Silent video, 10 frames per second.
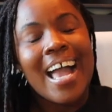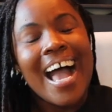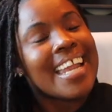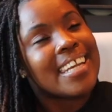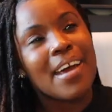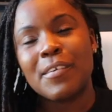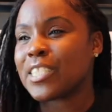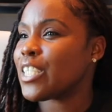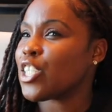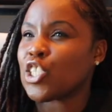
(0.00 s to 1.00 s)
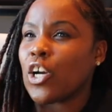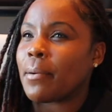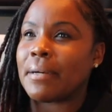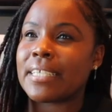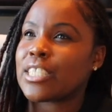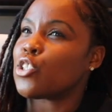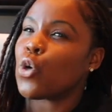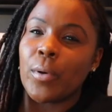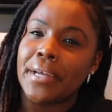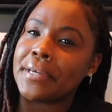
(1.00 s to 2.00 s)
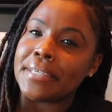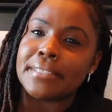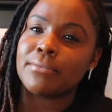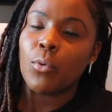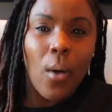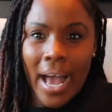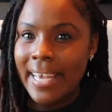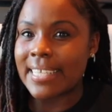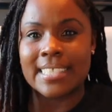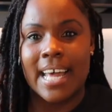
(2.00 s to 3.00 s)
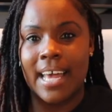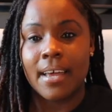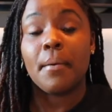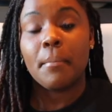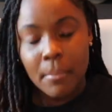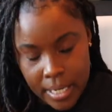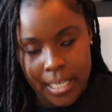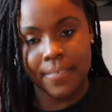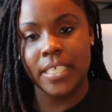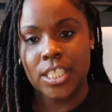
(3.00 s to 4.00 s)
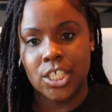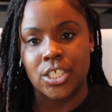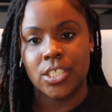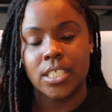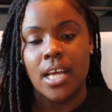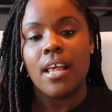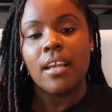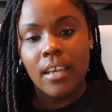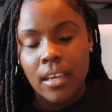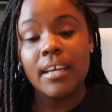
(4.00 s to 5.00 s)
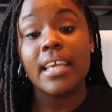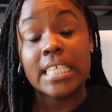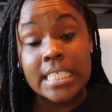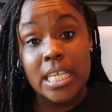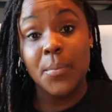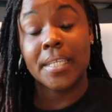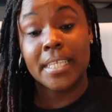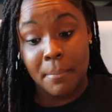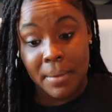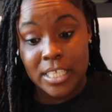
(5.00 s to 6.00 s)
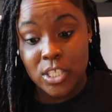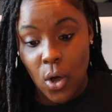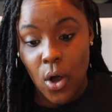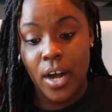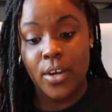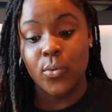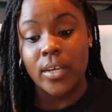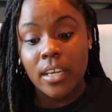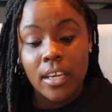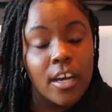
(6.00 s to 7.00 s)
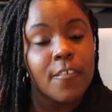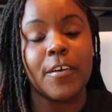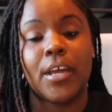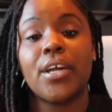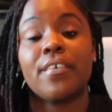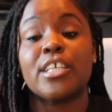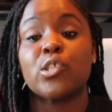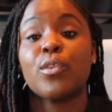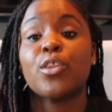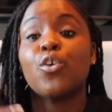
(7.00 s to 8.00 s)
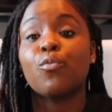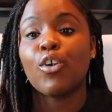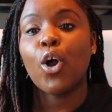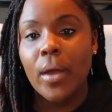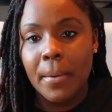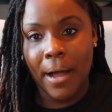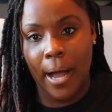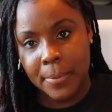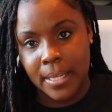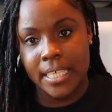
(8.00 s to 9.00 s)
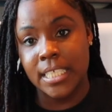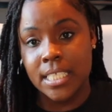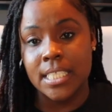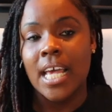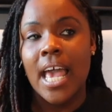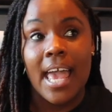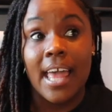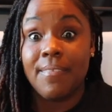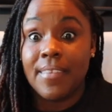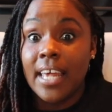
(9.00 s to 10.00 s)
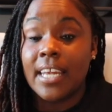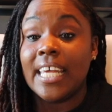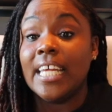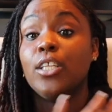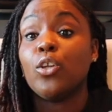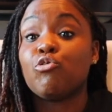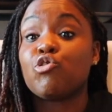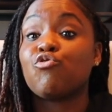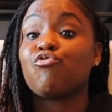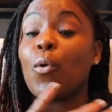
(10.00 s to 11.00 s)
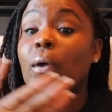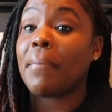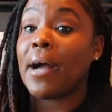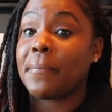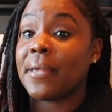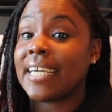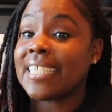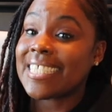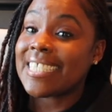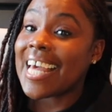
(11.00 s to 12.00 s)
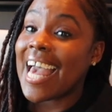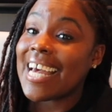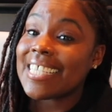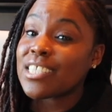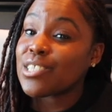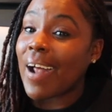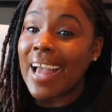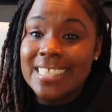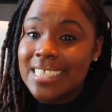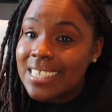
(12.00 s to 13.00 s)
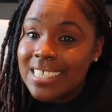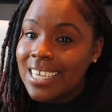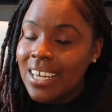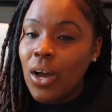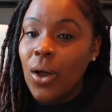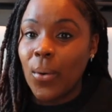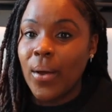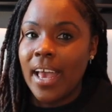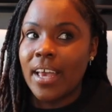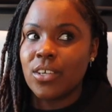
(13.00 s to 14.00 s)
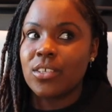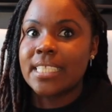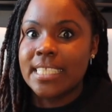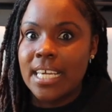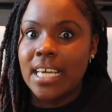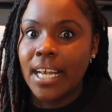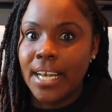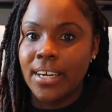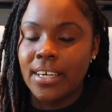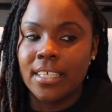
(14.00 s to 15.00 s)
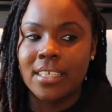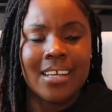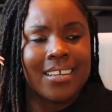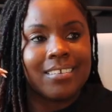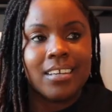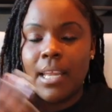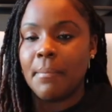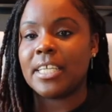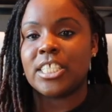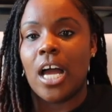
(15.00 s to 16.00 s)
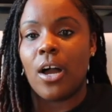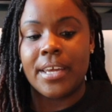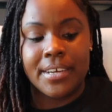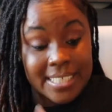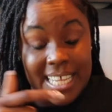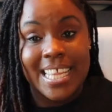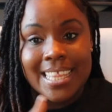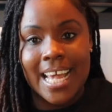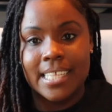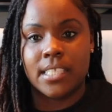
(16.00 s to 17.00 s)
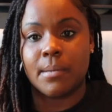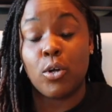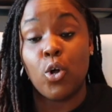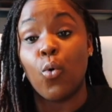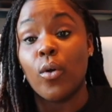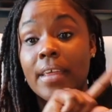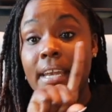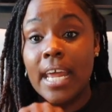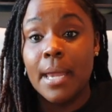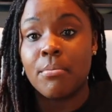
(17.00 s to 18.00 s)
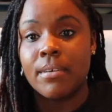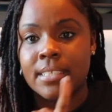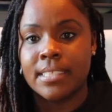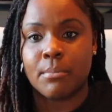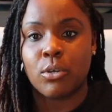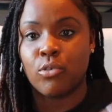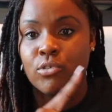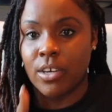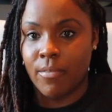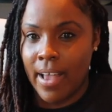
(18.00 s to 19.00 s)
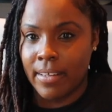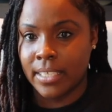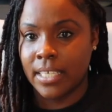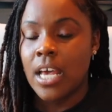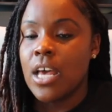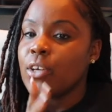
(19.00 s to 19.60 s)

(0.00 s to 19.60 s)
I never see a Starbucks nowhere here. Why is that? Market research. Look and see what the demands are. You can look for areas with growing populations, and then in those growing populations, as it's rising, okay, you'll see clearly limited childcare is in that zip code or the neighboring zip codes around it.